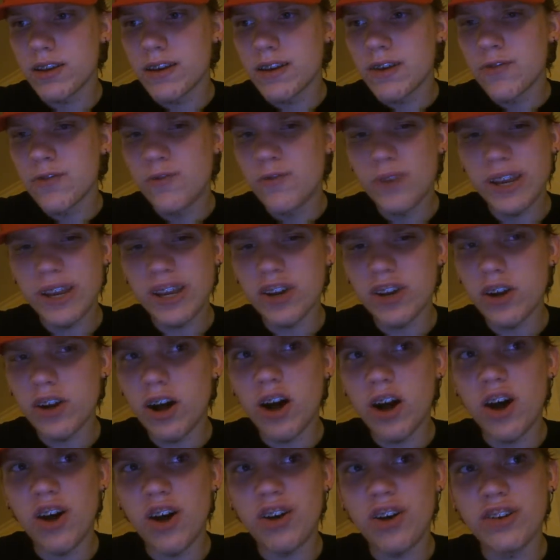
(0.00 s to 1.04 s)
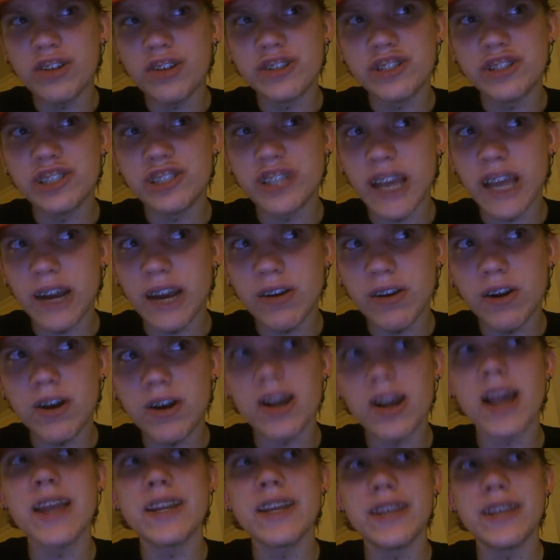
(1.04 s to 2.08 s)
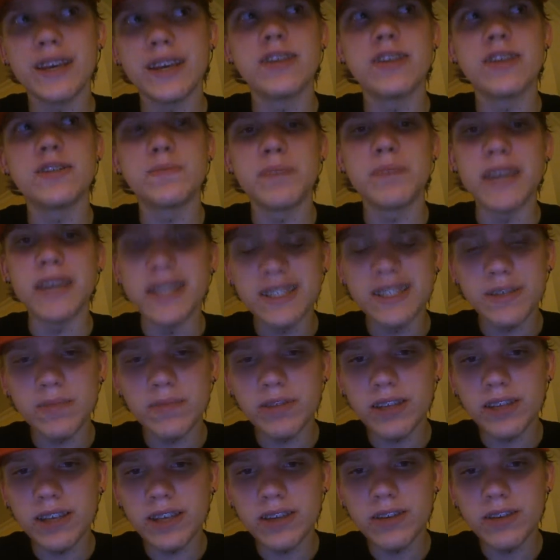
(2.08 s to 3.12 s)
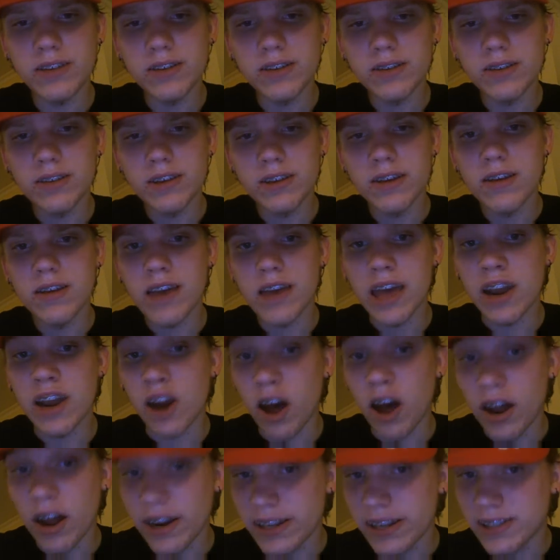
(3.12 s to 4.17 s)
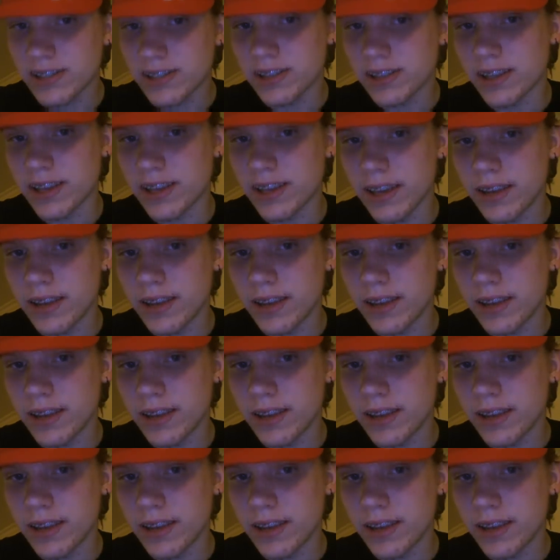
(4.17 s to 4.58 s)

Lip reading: if we can all share our ideas peaceably and honestly,